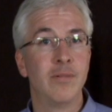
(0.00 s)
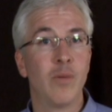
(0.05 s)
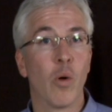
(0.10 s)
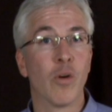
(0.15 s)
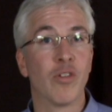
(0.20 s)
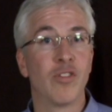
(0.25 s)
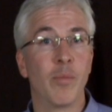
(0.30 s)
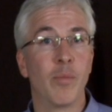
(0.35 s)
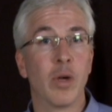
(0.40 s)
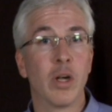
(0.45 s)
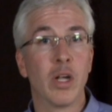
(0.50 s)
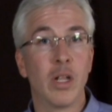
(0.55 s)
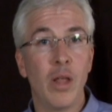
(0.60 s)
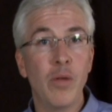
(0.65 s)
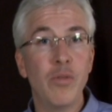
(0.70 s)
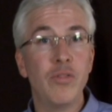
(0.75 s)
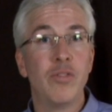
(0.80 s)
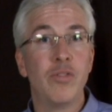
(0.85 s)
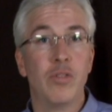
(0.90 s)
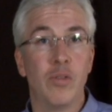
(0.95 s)
or someone
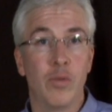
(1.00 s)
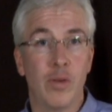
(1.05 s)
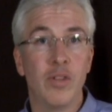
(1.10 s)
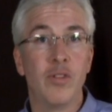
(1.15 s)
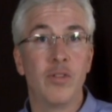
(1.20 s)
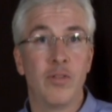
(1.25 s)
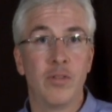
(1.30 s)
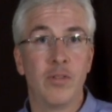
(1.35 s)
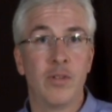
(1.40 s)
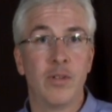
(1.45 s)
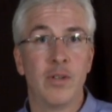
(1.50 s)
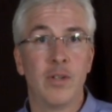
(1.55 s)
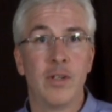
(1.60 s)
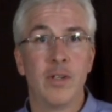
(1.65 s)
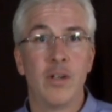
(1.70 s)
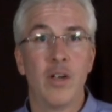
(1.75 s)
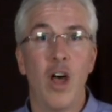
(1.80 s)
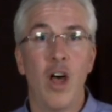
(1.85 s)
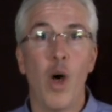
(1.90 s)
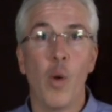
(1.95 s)
close to us
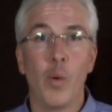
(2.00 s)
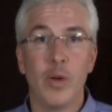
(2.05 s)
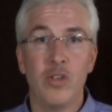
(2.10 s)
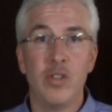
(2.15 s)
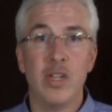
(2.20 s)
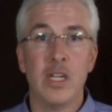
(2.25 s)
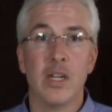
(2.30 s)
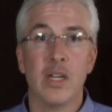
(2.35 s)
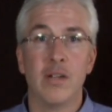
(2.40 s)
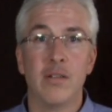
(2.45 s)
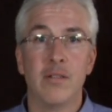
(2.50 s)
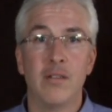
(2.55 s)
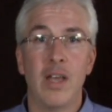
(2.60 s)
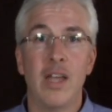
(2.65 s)
always needed